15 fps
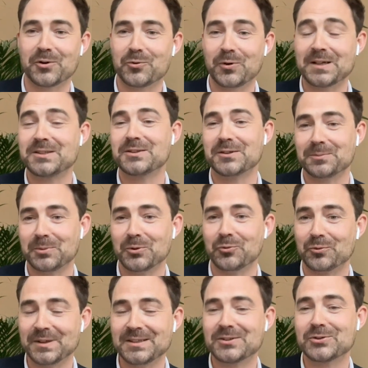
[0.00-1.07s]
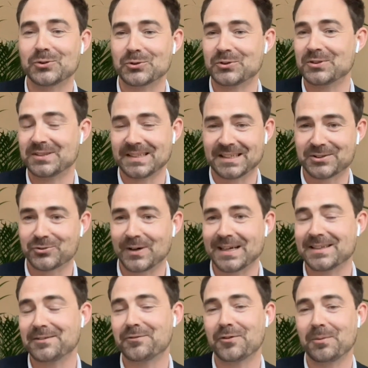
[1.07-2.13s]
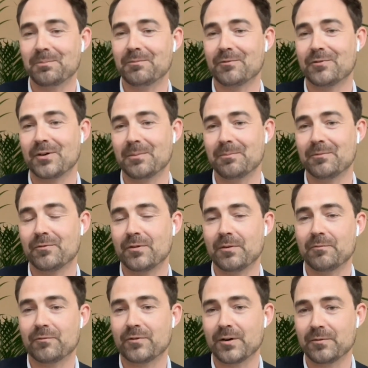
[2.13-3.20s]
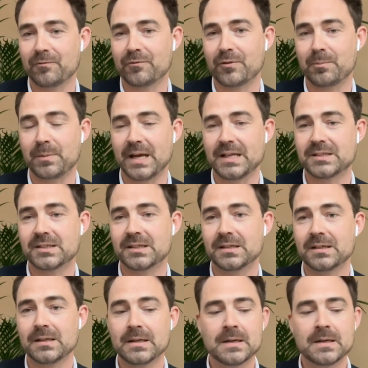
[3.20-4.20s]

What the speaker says: questionable resources extracted from nature.